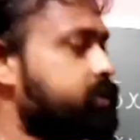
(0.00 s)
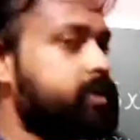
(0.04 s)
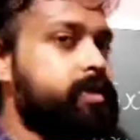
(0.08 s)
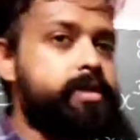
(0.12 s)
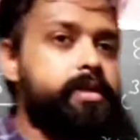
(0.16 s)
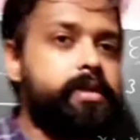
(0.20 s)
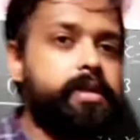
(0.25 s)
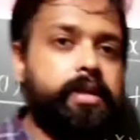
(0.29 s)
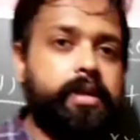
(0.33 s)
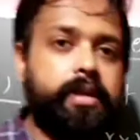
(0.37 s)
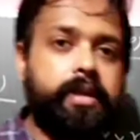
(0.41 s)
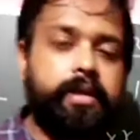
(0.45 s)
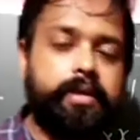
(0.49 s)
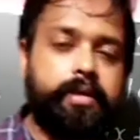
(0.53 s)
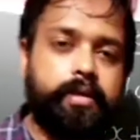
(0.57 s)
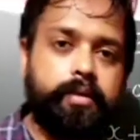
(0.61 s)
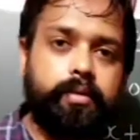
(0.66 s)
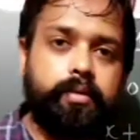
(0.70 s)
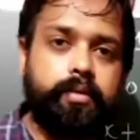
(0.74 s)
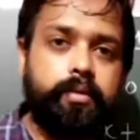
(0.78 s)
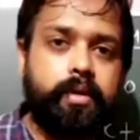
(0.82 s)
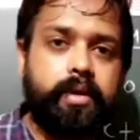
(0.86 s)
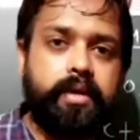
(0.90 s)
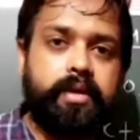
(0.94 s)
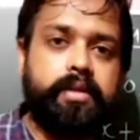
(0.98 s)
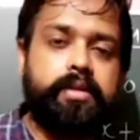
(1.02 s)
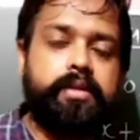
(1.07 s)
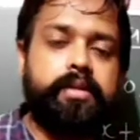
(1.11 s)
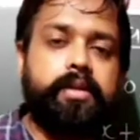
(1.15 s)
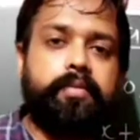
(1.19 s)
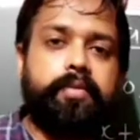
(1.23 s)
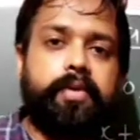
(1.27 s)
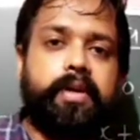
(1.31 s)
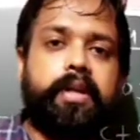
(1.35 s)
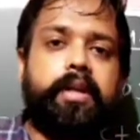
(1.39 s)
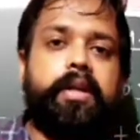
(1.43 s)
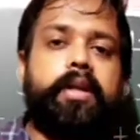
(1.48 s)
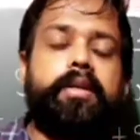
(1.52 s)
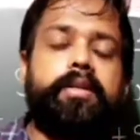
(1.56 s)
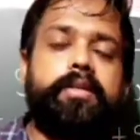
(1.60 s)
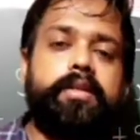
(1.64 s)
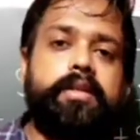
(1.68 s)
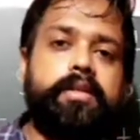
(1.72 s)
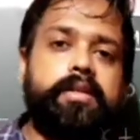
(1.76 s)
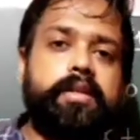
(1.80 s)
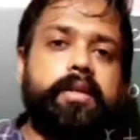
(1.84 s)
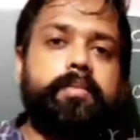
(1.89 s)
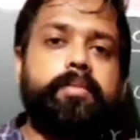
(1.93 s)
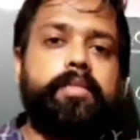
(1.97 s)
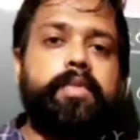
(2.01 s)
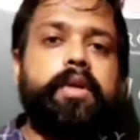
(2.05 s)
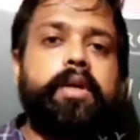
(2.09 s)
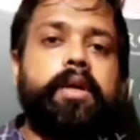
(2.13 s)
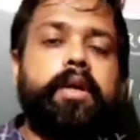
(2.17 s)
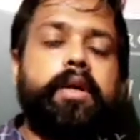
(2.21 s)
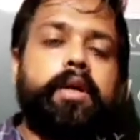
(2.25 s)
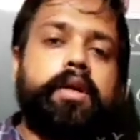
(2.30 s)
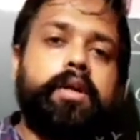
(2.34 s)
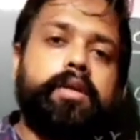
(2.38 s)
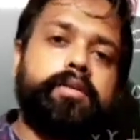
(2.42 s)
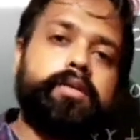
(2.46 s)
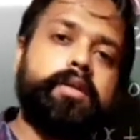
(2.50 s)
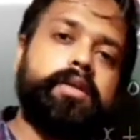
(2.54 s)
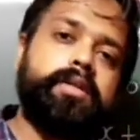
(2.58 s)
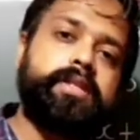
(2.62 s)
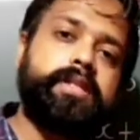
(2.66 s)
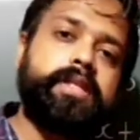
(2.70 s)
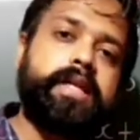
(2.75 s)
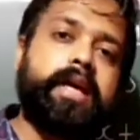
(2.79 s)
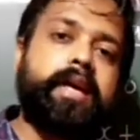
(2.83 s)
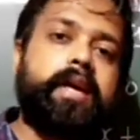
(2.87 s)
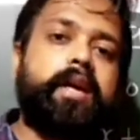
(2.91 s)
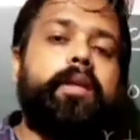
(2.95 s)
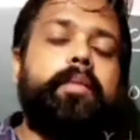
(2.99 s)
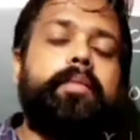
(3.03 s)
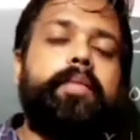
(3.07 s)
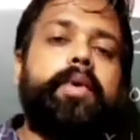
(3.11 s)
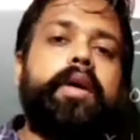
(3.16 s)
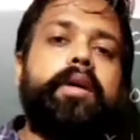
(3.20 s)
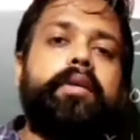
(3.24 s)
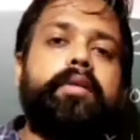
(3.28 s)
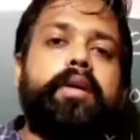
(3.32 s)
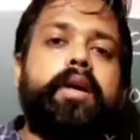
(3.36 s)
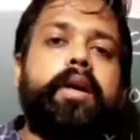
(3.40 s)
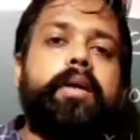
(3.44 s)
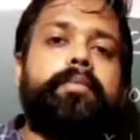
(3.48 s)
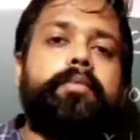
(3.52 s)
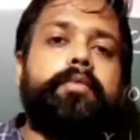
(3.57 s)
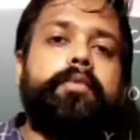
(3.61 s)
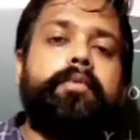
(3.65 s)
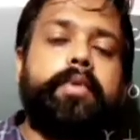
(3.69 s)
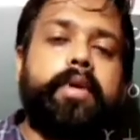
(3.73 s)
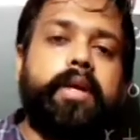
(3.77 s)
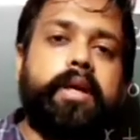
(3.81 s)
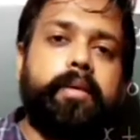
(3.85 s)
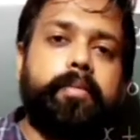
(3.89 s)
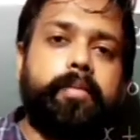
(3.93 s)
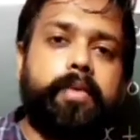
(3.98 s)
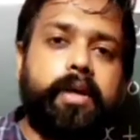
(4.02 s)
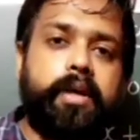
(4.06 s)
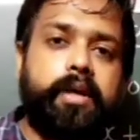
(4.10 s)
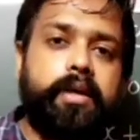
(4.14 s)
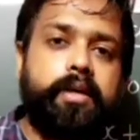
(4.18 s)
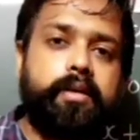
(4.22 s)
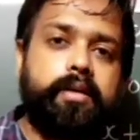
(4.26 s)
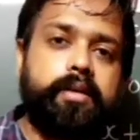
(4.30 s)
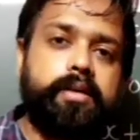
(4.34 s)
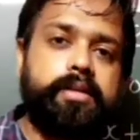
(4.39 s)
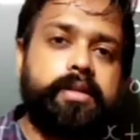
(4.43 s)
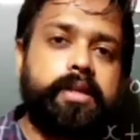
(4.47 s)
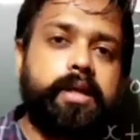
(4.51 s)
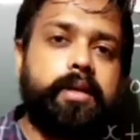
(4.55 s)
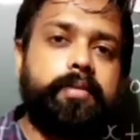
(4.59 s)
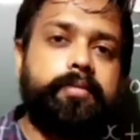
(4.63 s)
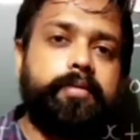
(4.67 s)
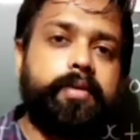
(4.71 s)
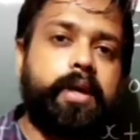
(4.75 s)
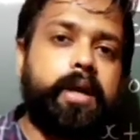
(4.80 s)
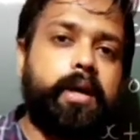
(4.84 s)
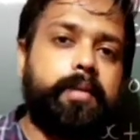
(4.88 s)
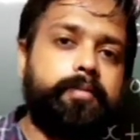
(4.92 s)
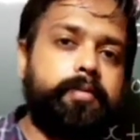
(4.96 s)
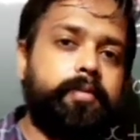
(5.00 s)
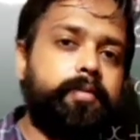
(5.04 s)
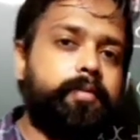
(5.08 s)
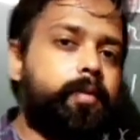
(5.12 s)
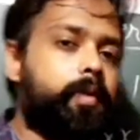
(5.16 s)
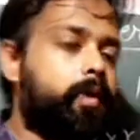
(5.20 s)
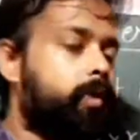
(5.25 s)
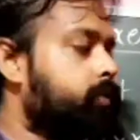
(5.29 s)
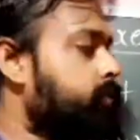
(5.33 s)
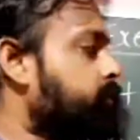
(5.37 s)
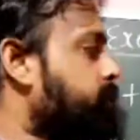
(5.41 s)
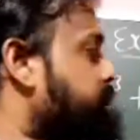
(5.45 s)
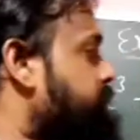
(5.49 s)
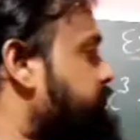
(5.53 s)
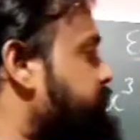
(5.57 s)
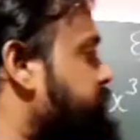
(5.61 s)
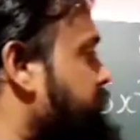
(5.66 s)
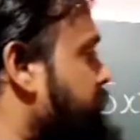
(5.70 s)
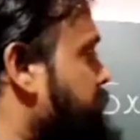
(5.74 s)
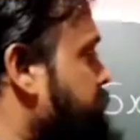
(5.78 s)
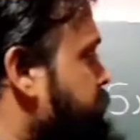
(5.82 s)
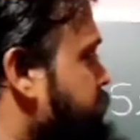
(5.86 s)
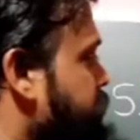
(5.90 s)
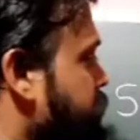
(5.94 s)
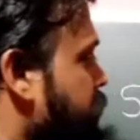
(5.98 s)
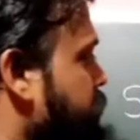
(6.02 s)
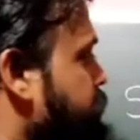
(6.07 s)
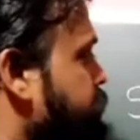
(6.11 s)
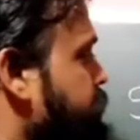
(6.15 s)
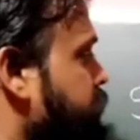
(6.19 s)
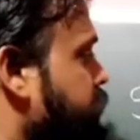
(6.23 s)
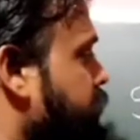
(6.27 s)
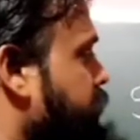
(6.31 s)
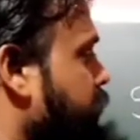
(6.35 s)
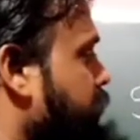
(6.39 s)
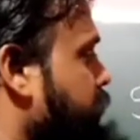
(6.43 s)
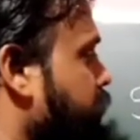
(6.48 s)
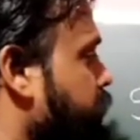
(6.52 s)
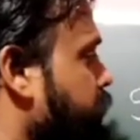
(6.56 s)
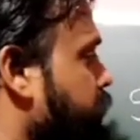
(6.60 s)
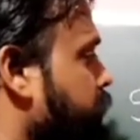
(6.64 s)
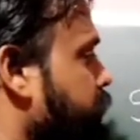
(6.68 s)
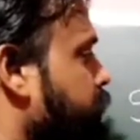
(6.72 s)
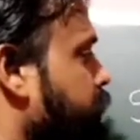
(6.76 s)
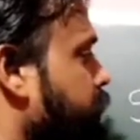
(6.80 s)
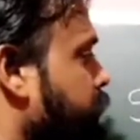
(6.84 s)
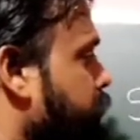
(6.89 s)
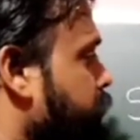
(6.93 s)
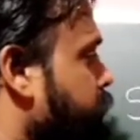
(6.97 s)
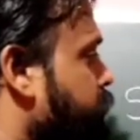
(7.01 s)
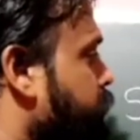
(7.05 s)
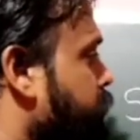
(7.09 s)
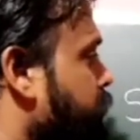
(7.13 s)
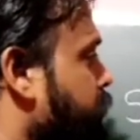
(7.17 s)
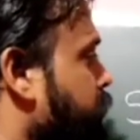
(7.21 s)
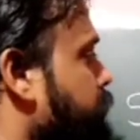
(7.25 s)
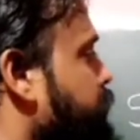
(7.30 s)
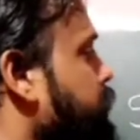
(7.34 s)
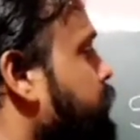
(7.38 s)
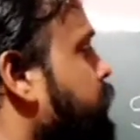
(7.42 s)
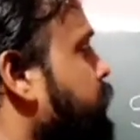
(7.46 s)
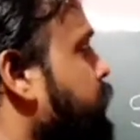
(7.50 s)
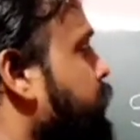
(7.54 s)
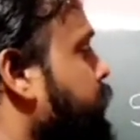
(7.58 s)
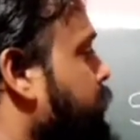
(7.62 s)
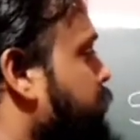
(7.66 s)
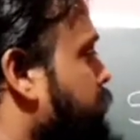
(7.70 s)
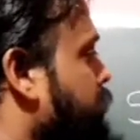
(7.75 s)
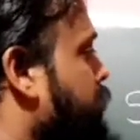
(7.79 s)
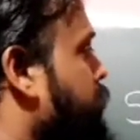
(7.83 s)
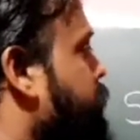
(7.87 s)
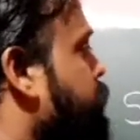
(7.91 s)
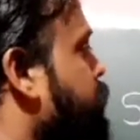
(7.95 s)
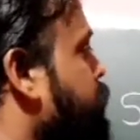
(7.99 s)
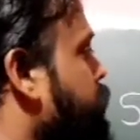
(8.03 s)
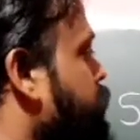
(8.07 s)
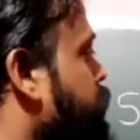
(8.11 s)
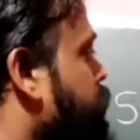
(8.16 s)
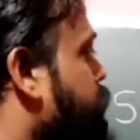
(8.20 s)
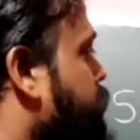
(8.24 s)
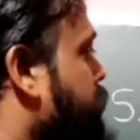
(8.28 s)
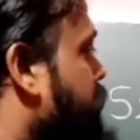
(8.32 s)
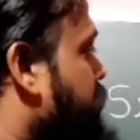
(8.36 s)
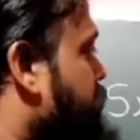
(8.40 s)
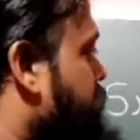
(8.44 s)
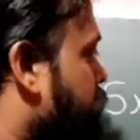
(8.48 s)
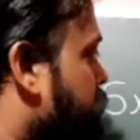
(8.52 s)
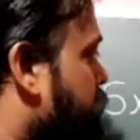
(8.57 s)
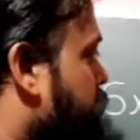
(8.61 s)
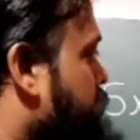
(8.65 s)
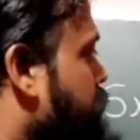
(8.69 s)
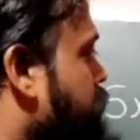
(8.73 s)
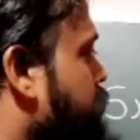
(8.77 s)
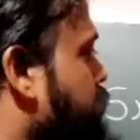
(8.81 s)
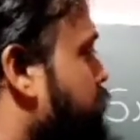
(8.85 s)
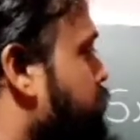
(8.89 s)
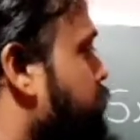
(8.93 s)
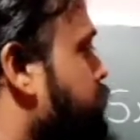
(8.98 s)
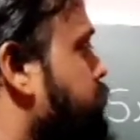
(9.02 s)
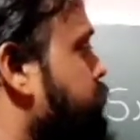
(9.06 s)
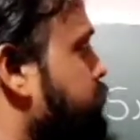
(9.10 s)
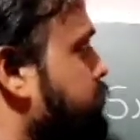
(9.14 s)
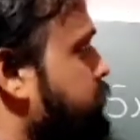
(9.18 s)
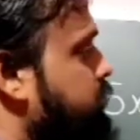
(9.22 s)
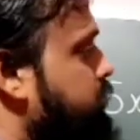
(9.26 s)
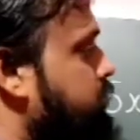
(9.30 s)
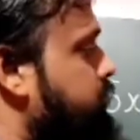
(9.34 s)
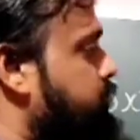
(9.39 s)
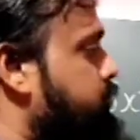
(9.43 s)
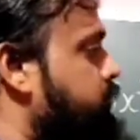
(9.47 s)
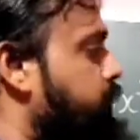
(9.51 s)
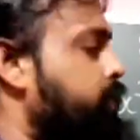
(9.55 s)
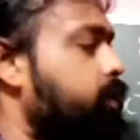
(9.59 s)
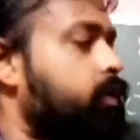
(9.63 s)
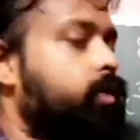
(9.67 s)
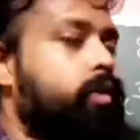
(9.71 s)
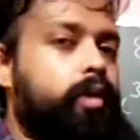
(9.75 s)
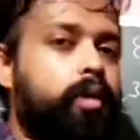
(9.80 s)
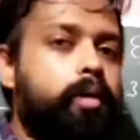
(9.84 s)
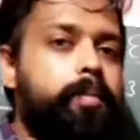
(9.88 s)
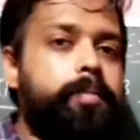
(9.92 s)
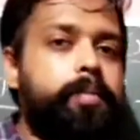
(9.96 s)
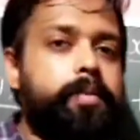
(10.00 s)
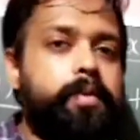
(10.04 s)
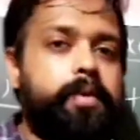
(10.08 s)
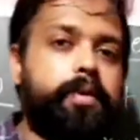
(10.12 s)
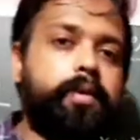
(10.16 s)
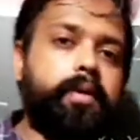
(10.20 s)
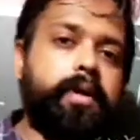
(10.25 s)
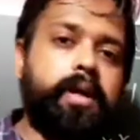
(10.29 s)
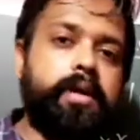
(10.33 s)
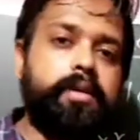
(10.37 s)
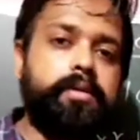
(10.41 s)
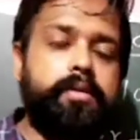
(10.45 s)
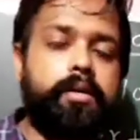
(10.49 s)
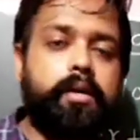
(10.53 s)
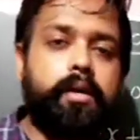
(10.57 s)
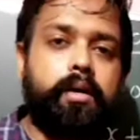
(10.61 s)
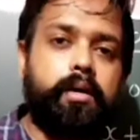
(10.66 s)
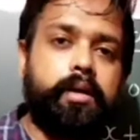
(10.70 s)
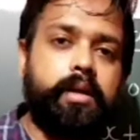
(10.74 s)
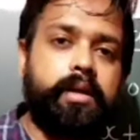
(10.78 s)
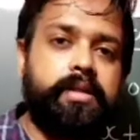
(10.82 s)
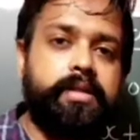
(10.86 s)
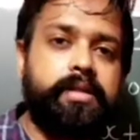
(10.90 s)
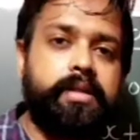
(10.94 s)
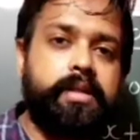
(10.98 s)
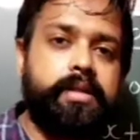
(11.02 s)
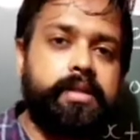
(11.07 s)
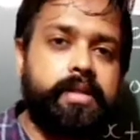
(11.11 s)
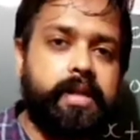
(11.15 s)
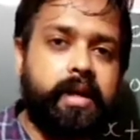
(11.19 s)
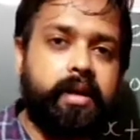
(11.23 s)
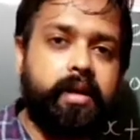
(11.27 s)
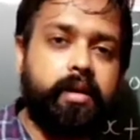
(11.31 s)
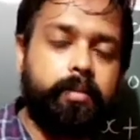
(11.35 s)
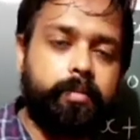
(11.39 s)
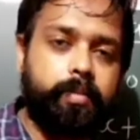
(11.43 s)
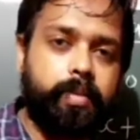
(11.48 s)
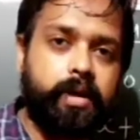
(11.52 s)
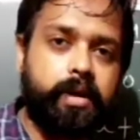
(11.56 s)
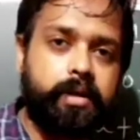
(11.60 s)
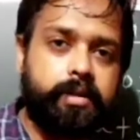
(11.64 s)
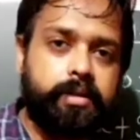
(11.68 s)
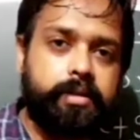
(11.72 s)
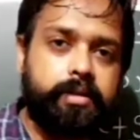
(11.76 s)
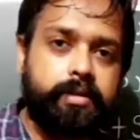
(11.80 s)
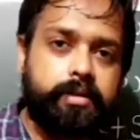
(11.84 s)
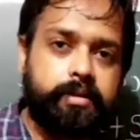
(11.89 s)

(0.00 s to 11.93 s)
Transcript: is clear to you. It is a very easy sum. So its second part you have to try by yourself. You have to follow the same steps again, and then you can able to find the answer. So I hope you can solve its second part.